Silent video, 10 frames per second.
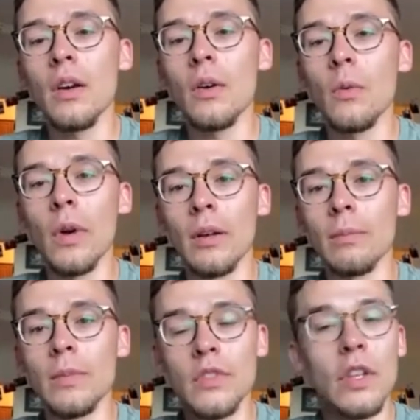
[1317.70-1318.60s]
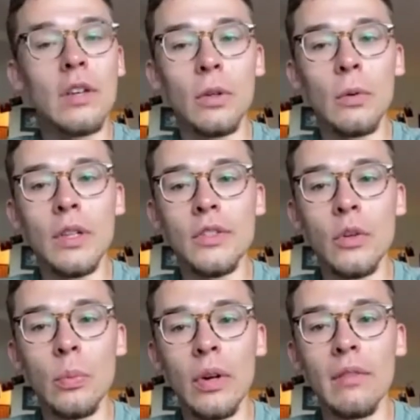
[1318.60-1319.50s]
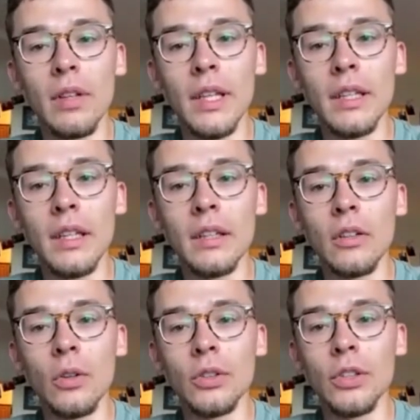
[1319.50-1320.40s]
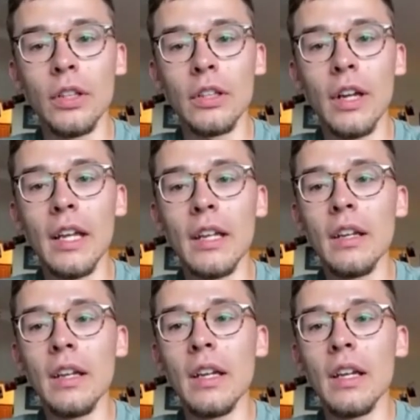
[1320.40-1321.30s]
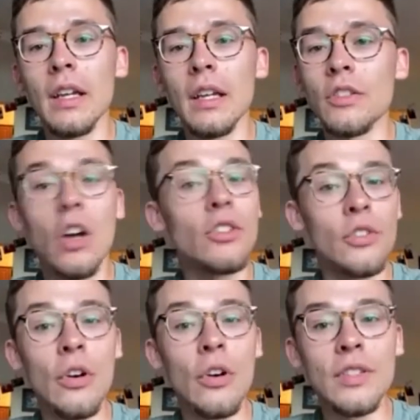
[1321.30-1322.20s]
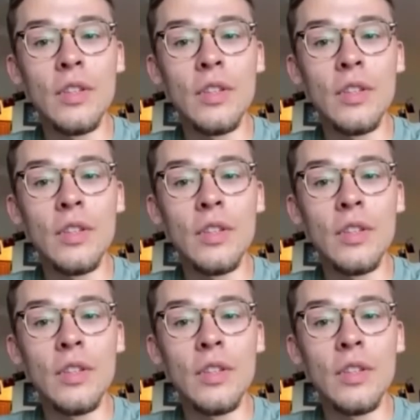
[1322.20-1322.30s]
where slavery was so prevalent and culturally ingrained, is also known as the